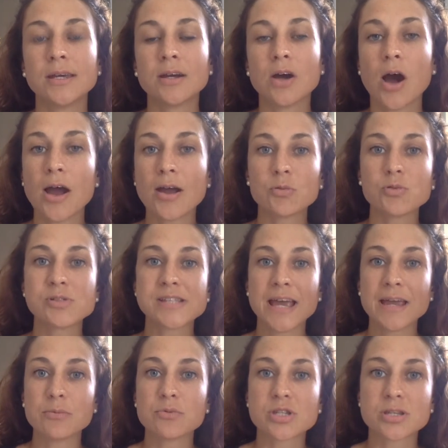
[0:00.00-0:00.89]
I was
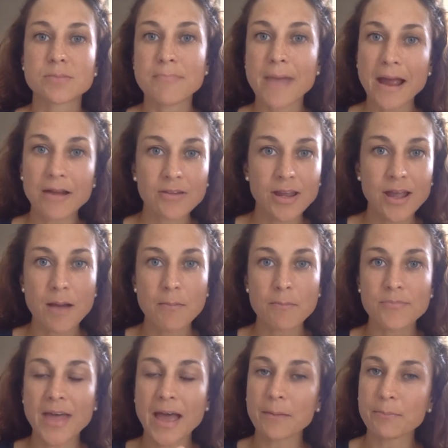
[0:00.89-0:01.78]
able to marry
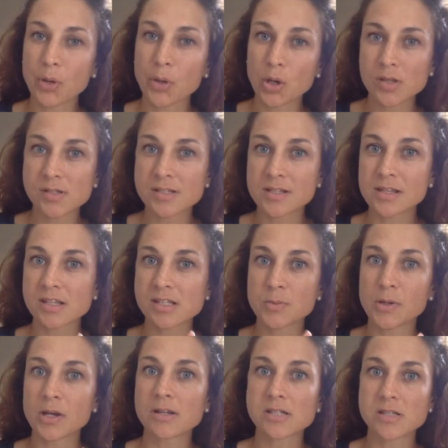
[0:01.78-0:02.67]
up that personal
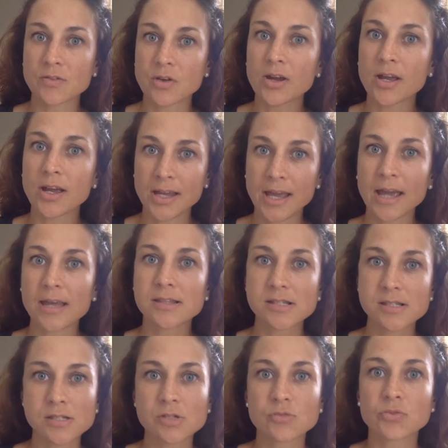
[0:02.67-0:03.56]
experience of going, okay,
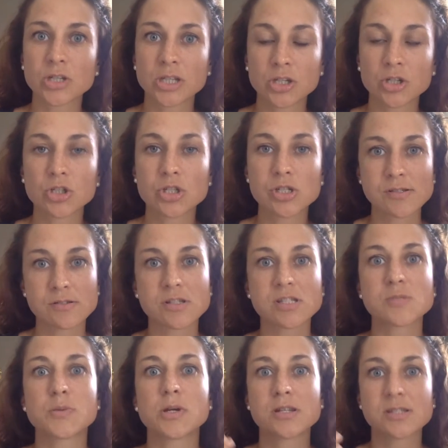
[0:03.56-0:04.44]
this is a really good user
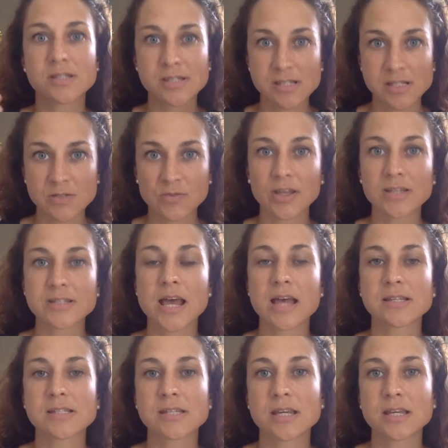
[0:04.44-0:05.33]
experience, this is
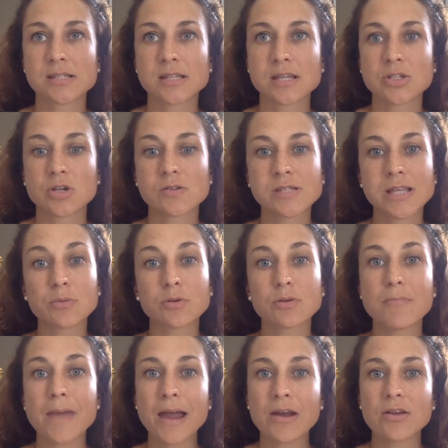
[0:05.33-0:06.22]
fantastic, etc. I was able to
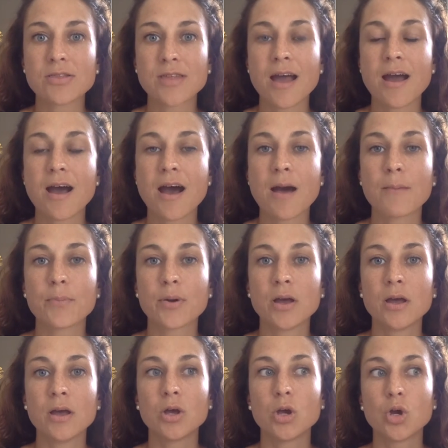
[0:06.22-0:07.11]
marry that up
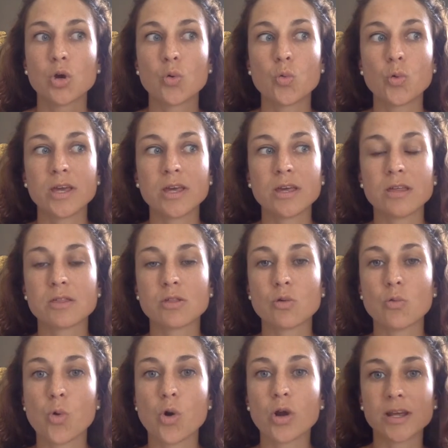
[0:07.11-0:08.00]
with
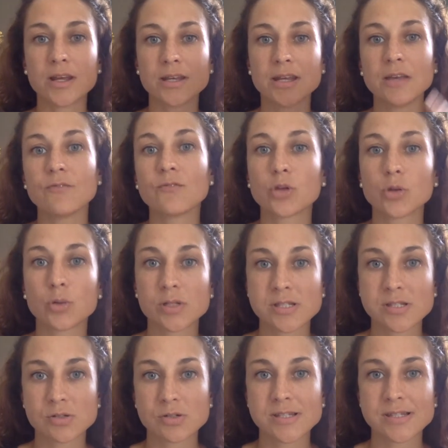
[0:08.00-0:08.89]
what an
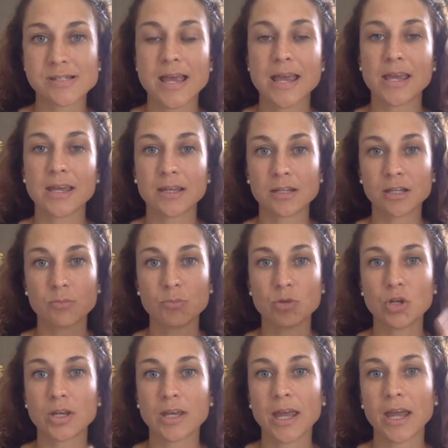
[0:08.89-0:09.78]
influencer is saying and
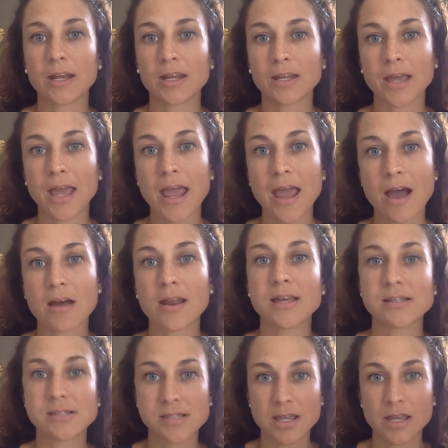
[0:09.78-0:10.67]
communicating out
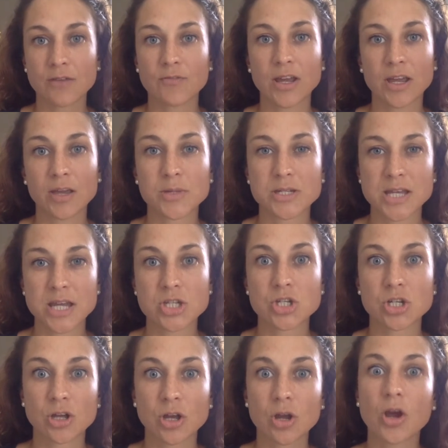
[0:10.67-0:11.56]
as their
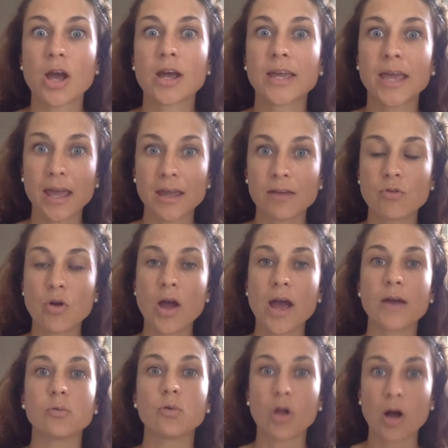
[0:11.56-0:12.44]
recommendation and go, okay,
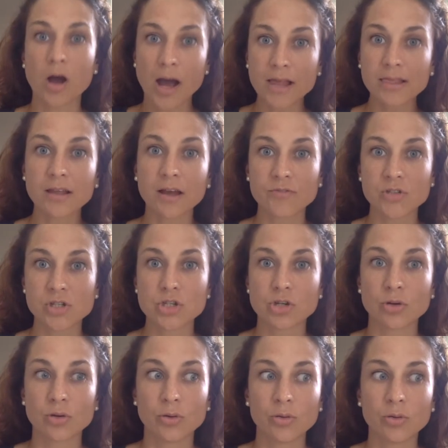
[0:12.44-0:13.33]
right, well, I love the
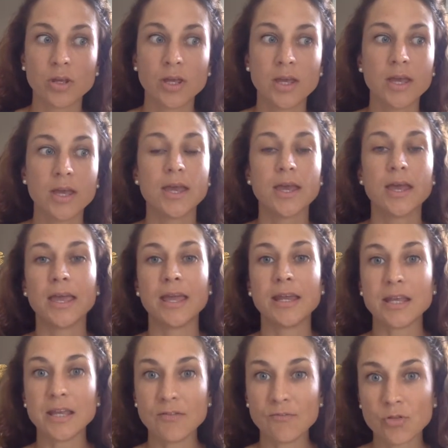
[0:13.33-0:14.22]
tool
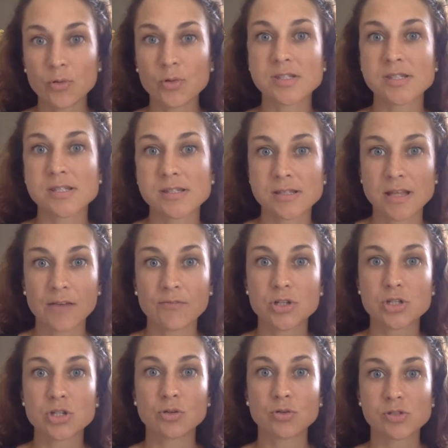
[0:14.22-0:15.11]
and influencers love
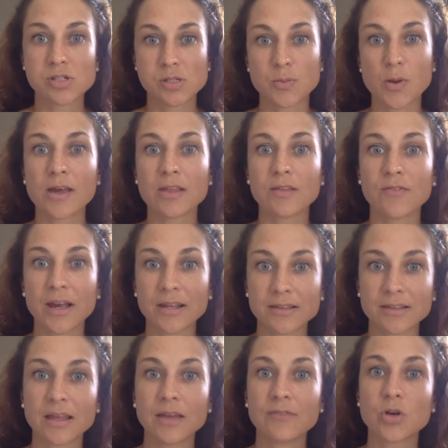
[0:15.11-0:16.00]
the tool despite the fact
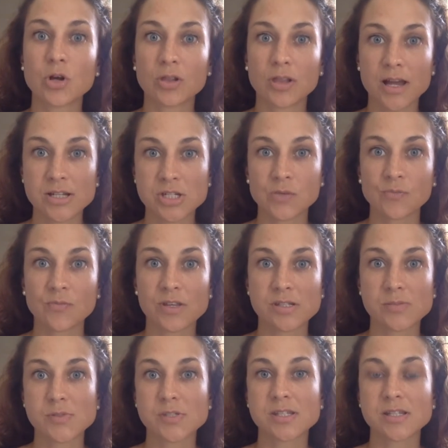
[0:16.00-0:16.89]
that they've got large
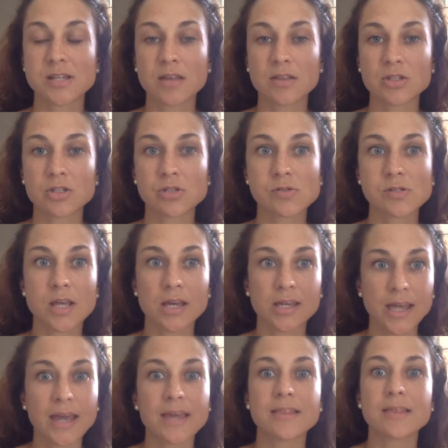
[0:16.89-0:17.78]
investments in other tools.
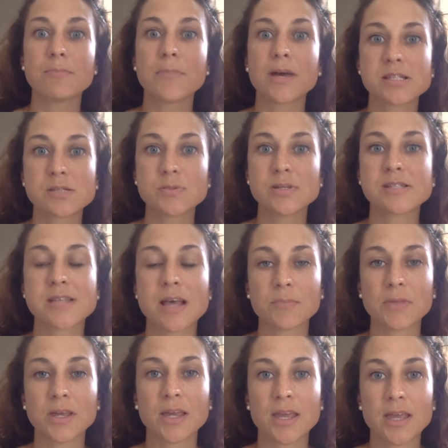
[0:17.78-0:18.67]
Okay, there must be
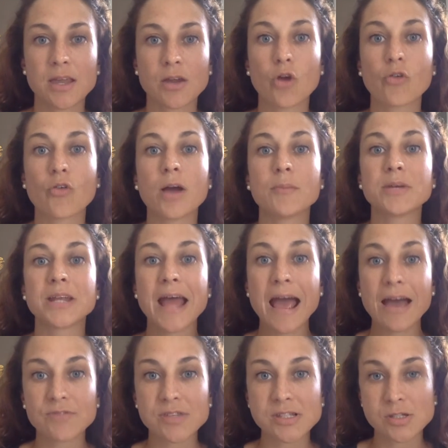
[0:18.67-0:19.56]
something here. All right, I'm going
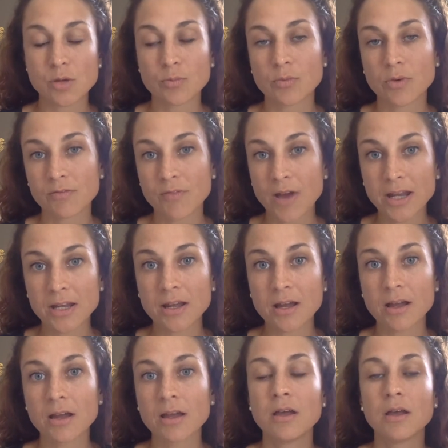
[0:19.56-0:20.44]
to have this on my
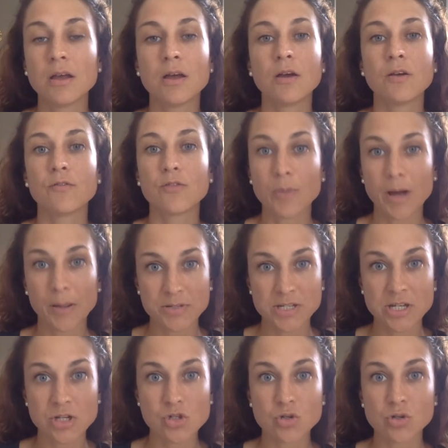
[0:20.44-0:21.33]
radar for my
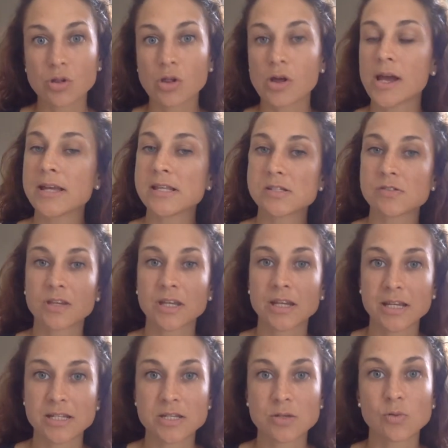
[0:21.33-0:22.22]
potential clients, for
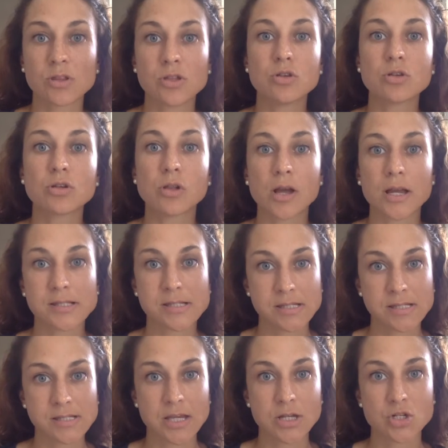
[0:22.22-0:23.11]
connecting with new clients,
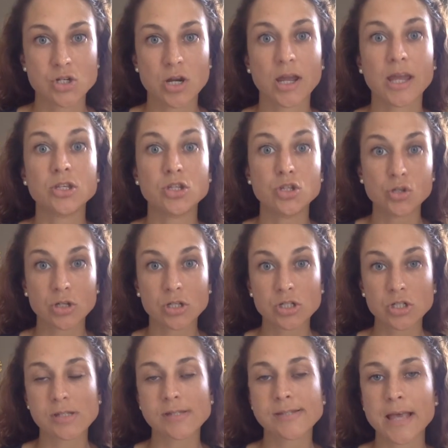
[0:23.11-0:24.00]
etc. And you can
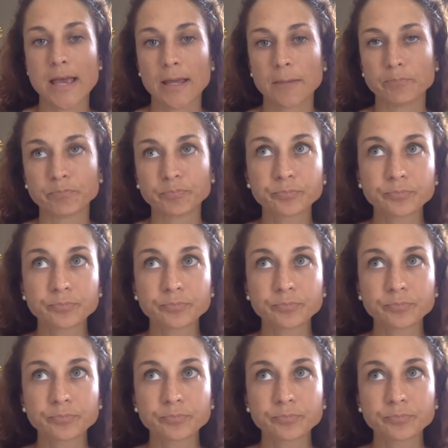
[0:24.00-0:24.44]
do the same.